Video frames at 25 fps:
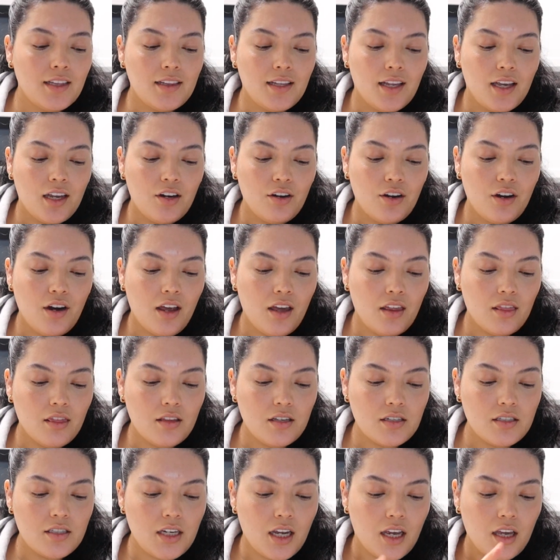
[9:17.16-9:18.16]
later in
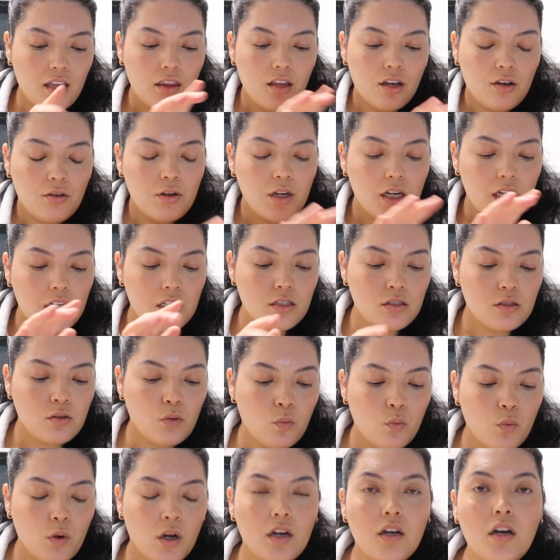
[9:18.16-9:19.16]
the day though it's
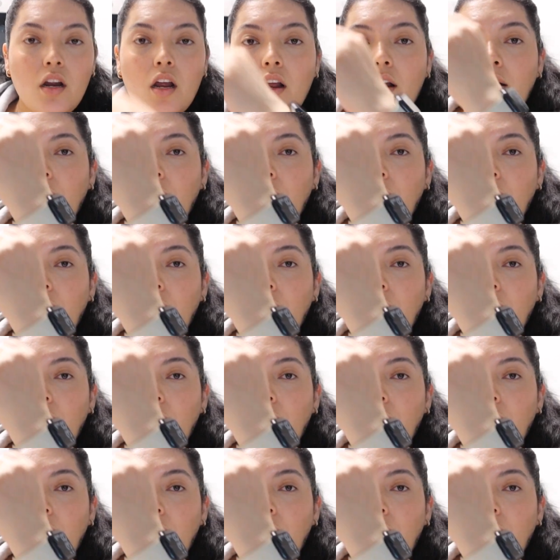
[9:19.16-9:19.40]
1